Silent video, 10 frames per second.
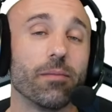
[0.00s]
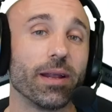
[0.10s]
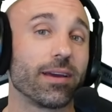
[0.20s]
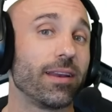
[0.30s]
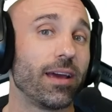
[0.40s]
but
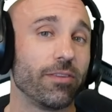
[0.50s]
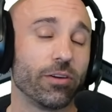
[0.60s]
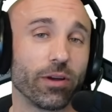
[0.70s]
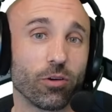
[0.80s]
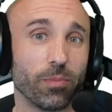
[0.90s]
I can heavily
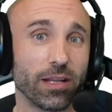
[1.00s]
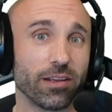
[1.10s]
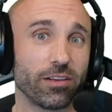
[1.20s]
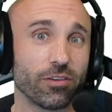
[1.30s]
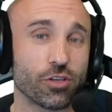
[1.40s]
recommend
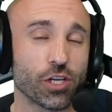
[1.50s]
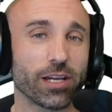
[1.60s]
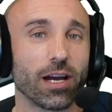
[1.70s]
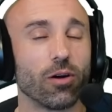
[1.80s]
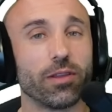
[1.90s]
that you
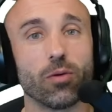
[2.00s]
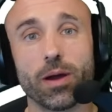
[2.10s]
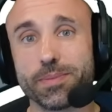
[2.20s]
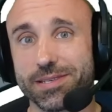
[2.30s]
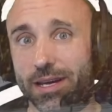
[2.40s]
check out their
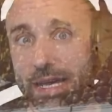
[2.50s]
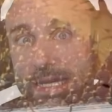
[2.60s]
website